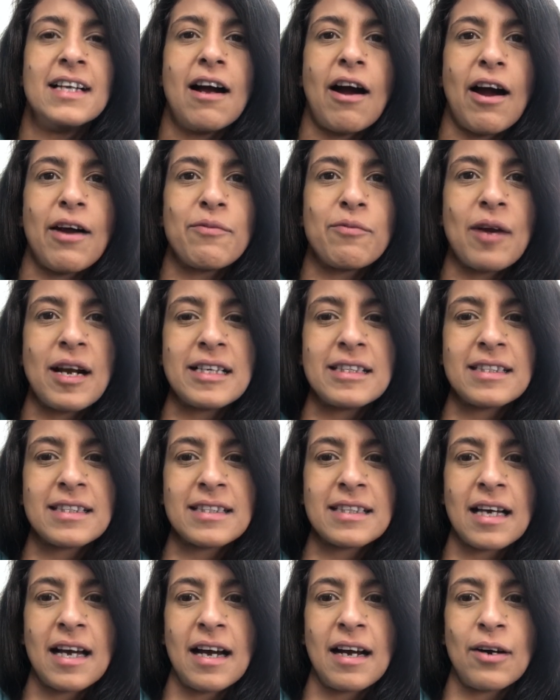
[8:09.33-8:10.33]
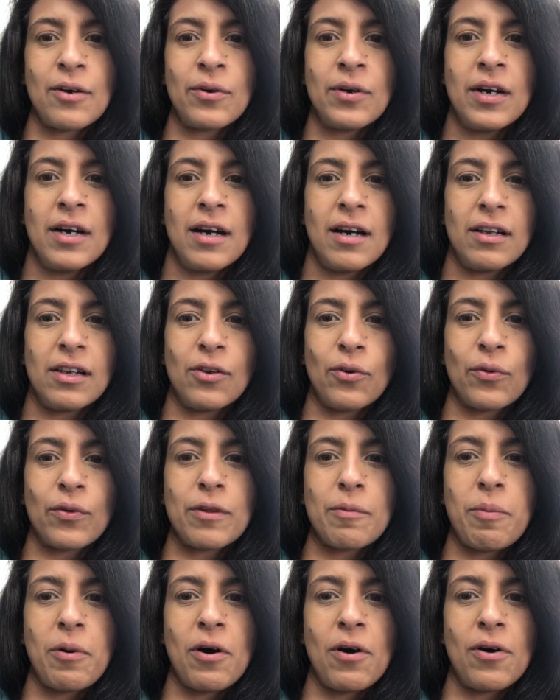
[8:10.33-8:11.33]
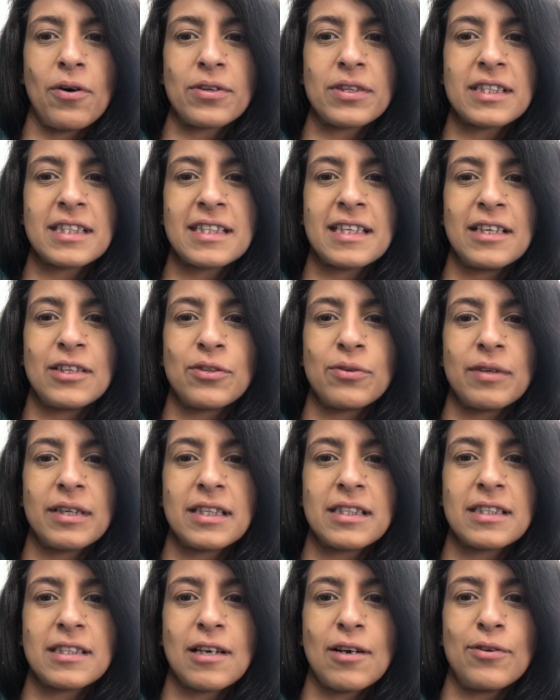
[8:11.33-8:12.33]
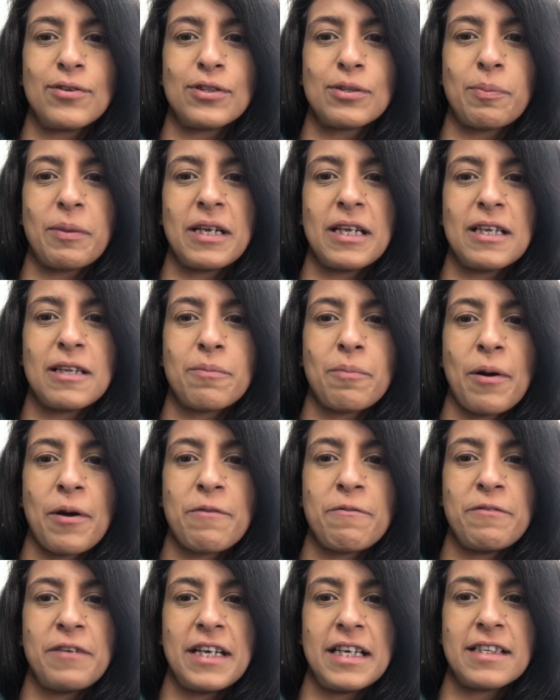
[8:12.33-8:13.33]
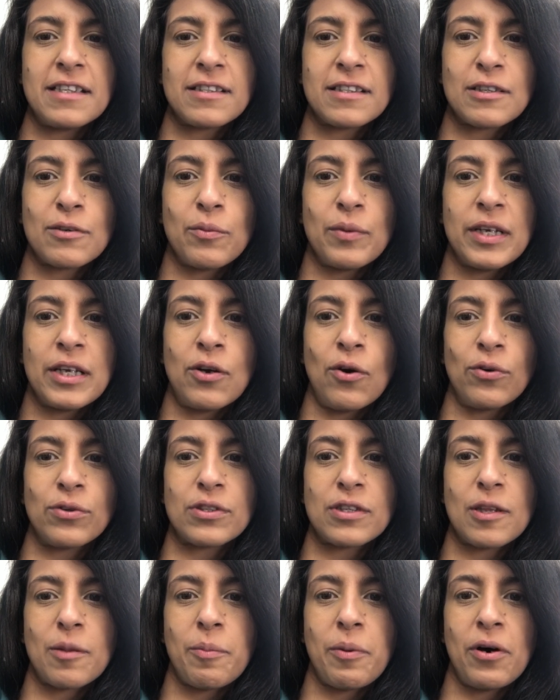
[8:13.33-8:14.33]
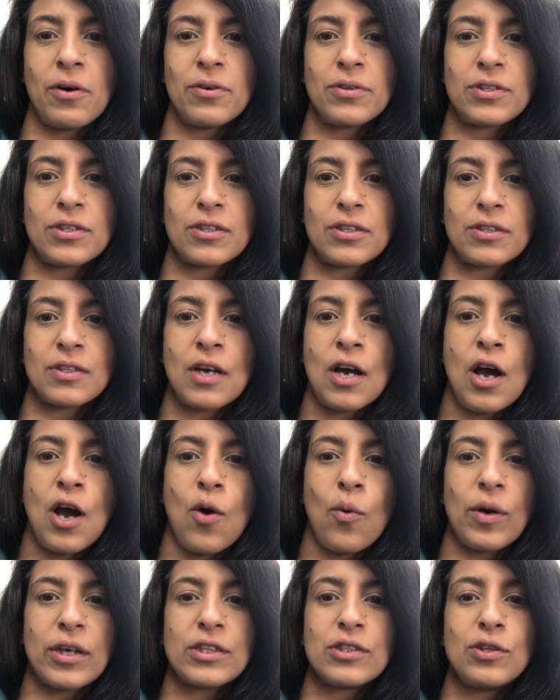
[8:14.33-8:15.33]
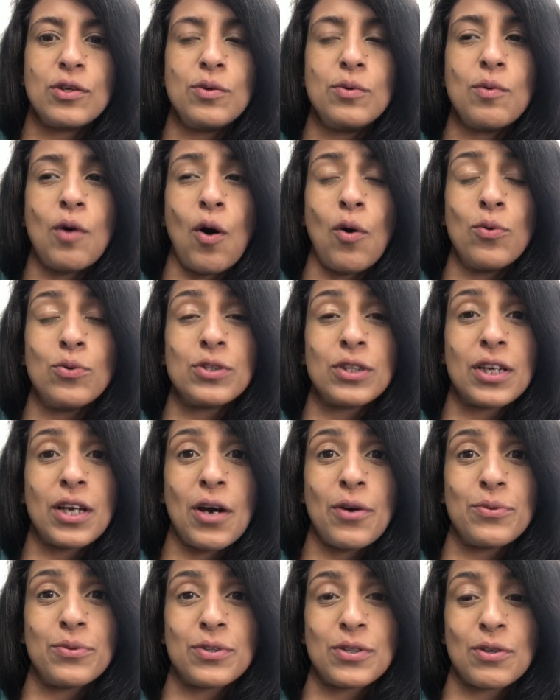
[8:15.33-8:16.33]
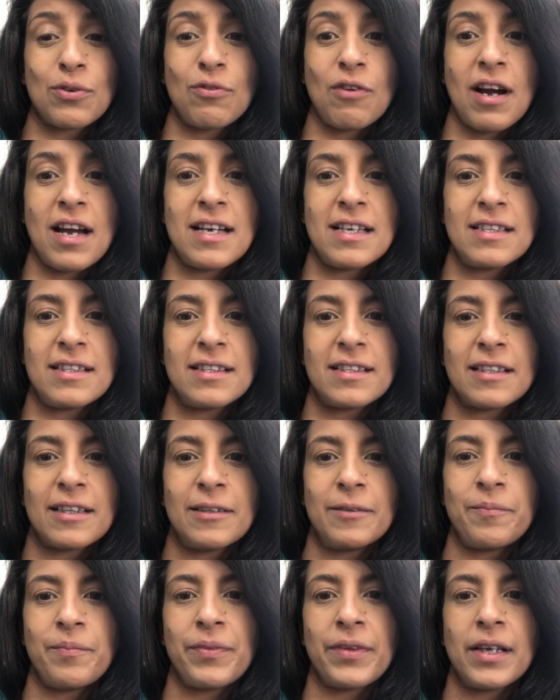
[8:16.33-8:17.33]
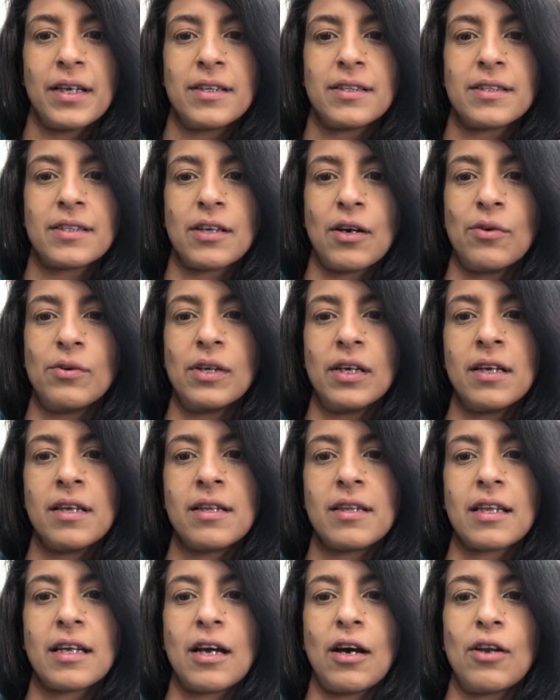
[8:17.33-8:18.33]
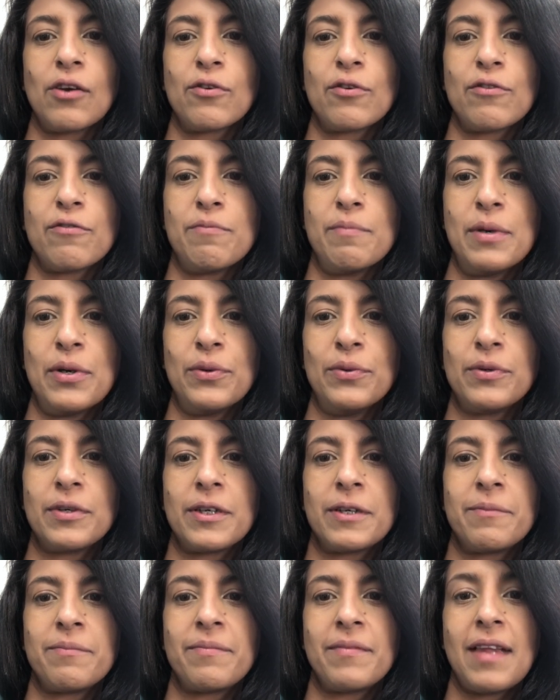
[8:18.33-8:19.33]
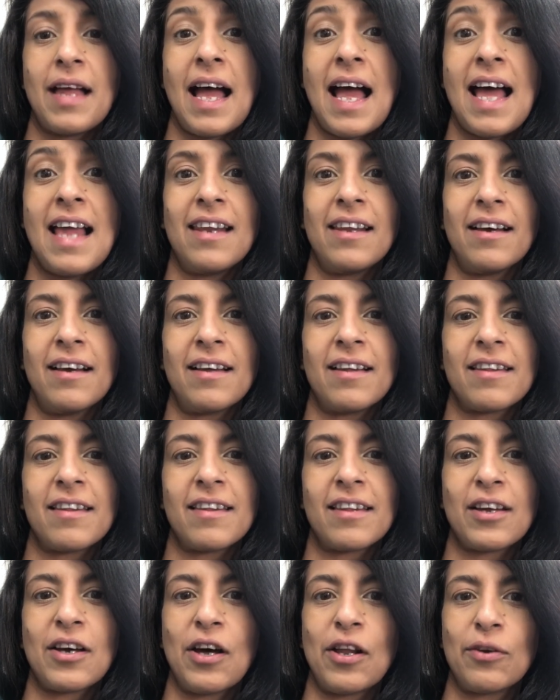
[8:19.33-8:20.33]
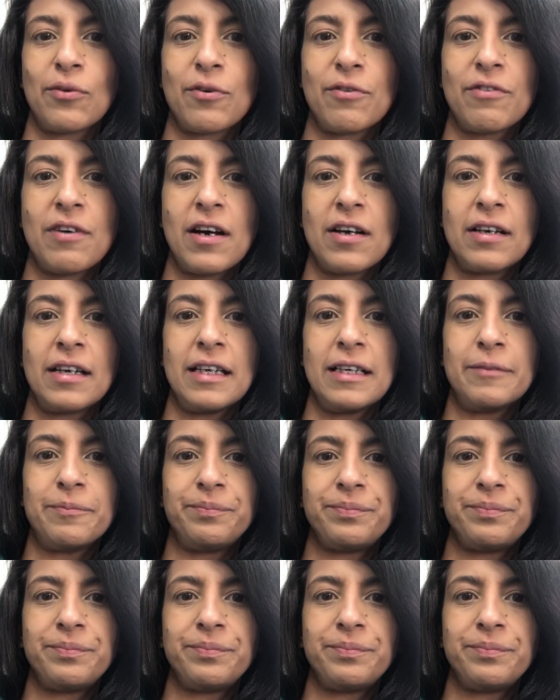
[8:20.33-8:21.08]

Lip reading: I raced Tao along the path, skittering stones beneath my feet, until we got to the pastures where 2 older goats grazed. Zola, the colour of milk, Ella, the colour of honey.